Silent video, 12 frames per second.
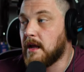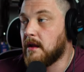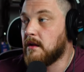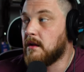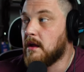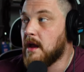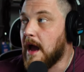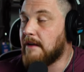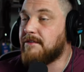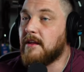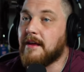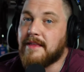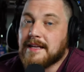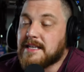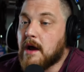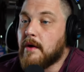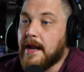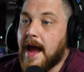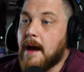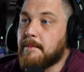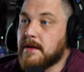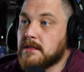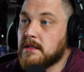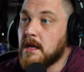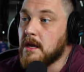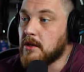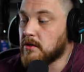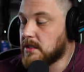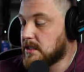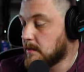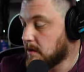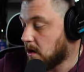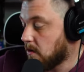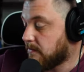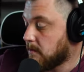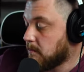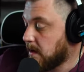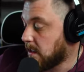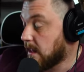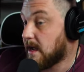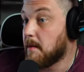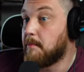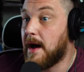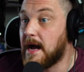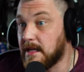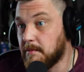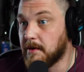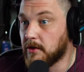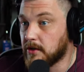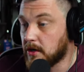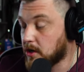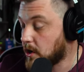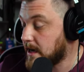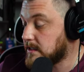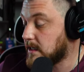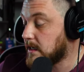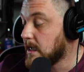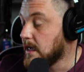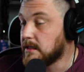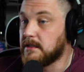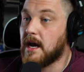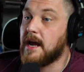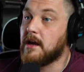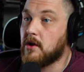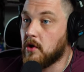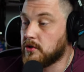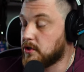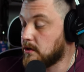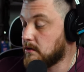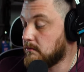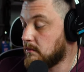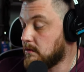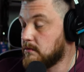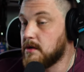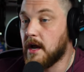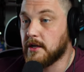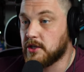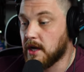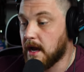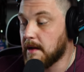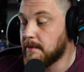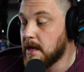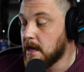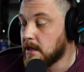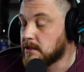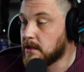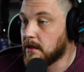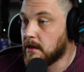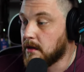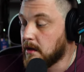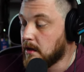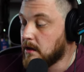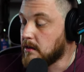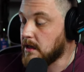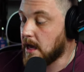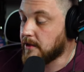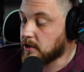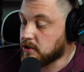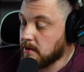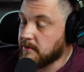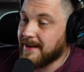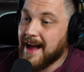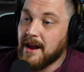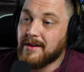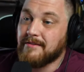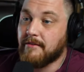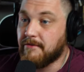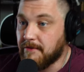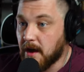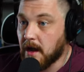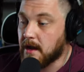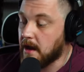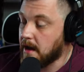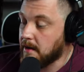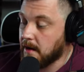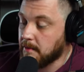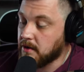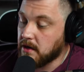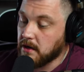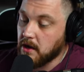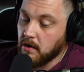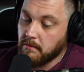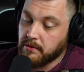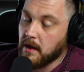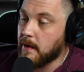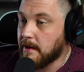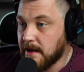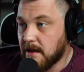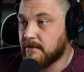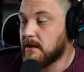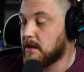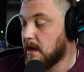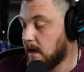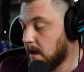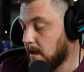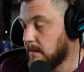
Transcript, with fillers: And I feel like that's how it happens. You'll see someone go from being like a bodybuilder, crazy diet culture nut job to the other extreme of like, I don't give a fuck. I, I'm going to go blow out everything.